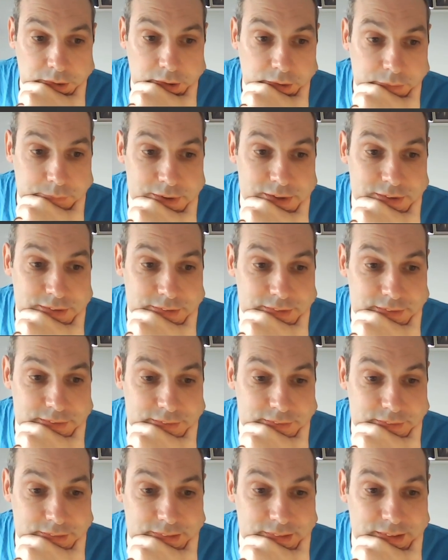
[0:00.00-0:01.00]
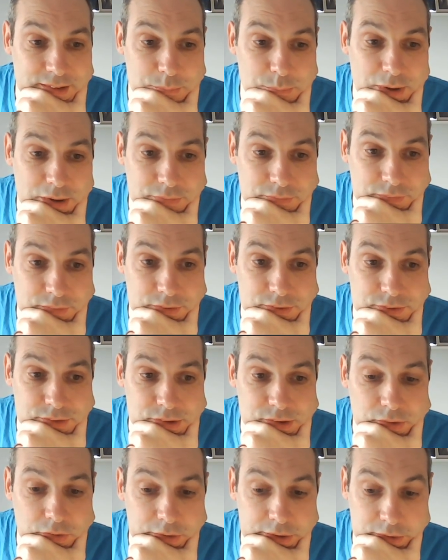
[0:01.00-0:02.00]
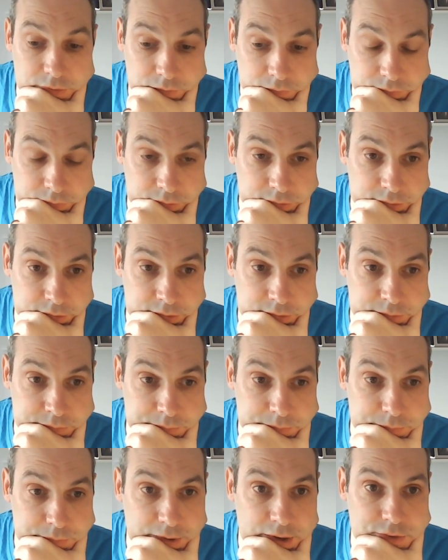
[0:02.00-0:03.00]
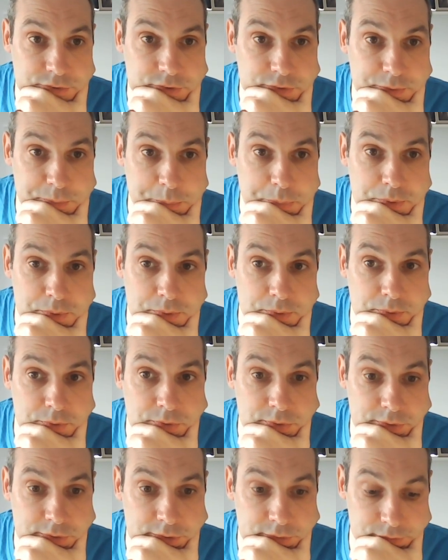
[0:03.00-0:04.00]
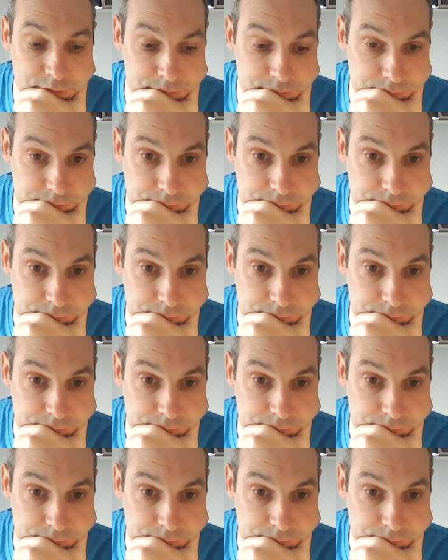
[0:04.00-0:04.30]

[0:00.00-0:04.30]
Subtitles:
I mean, them having this knight on the edge of the board isn't